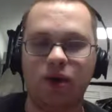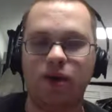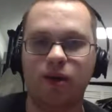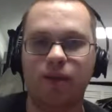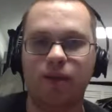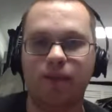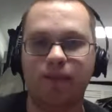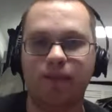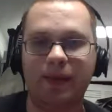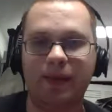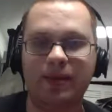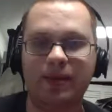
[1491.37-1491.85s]

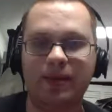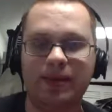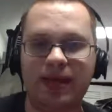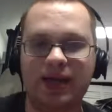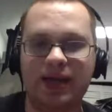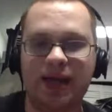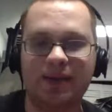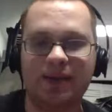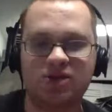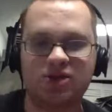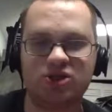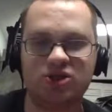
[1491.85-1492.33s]
maybe the
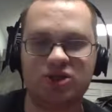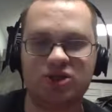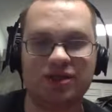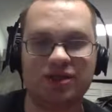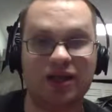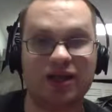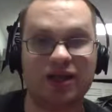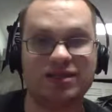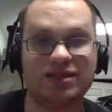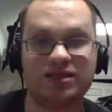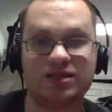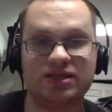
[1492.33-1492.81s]
damage is
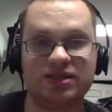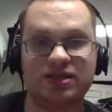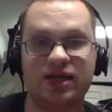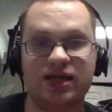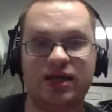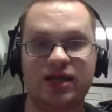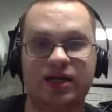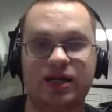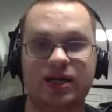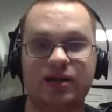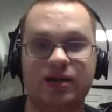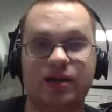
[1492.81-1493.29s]
less in the
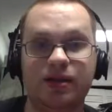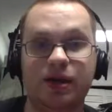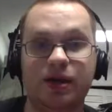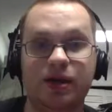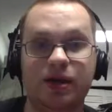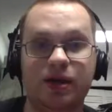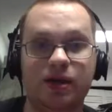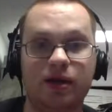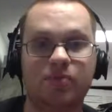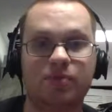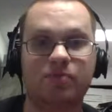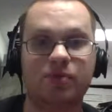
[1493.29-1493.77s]
second inning than it
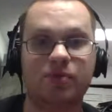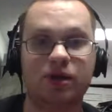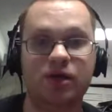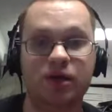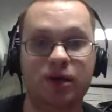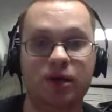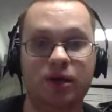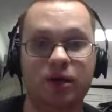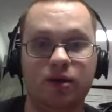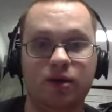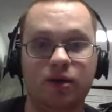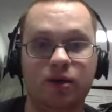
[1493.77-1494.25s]
ended up
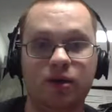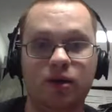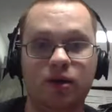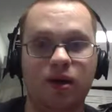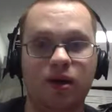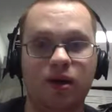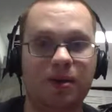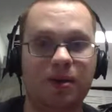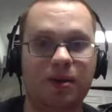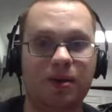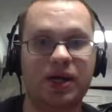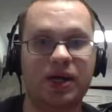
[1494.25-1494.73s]
being.
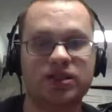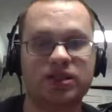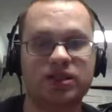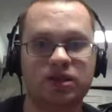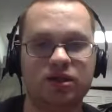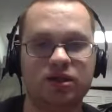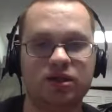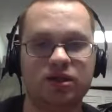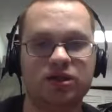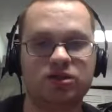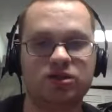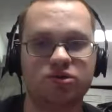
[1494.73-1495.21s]
the Nats
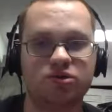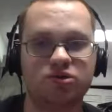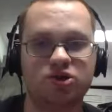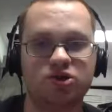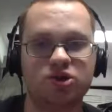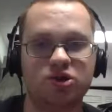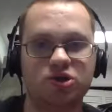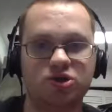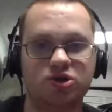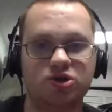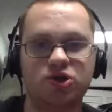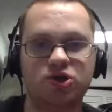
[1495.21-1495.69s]
at least are
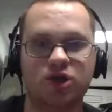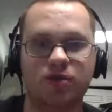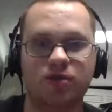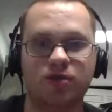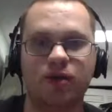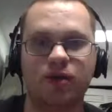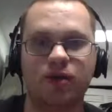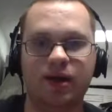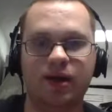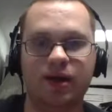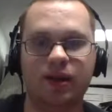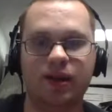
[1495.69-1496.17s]
still
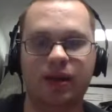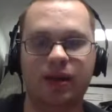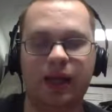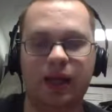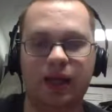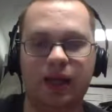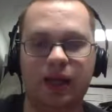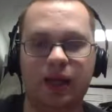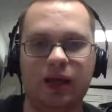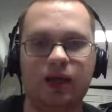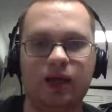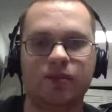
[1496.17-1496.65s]
somewhat in
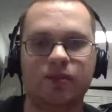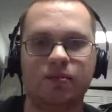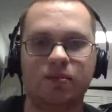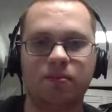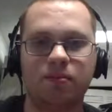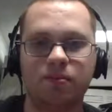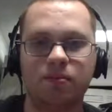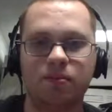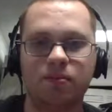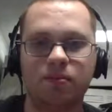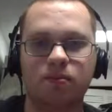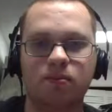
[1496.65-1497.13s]
that game.
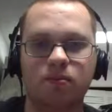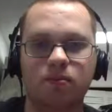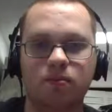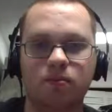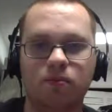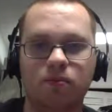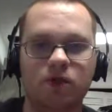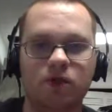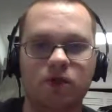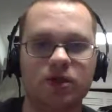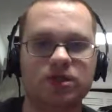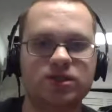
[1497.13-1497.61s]

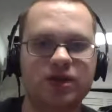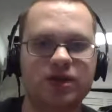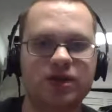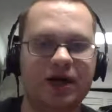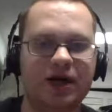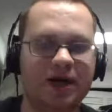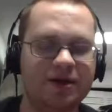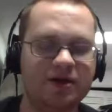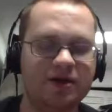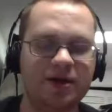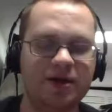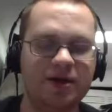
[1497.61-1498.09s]
Once
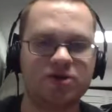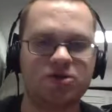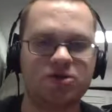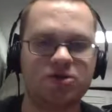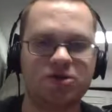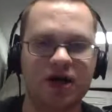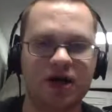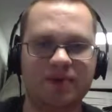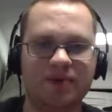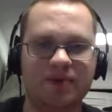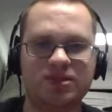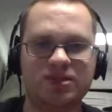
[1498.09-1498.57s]
Dodgers
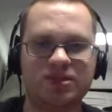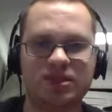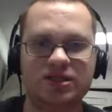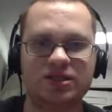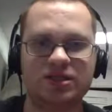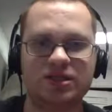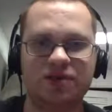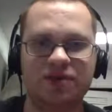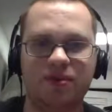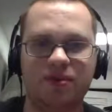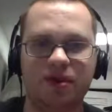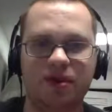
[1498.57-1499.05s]
got up
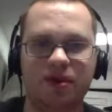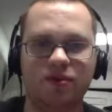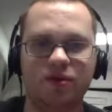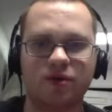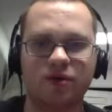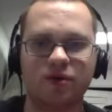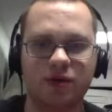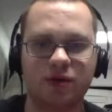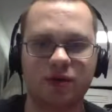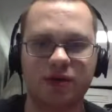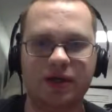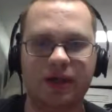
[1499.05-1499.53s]
6-0, they
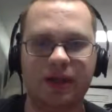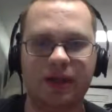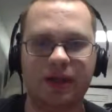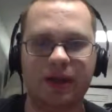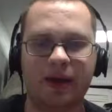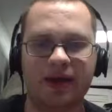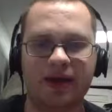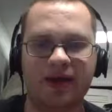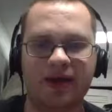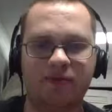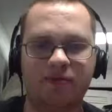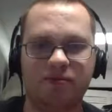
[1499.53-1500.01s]
weren't really in
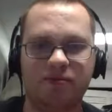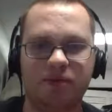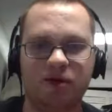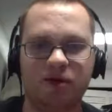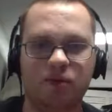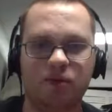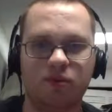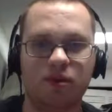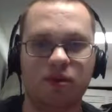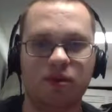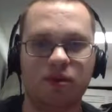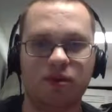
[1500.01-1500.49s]
that game to begin with.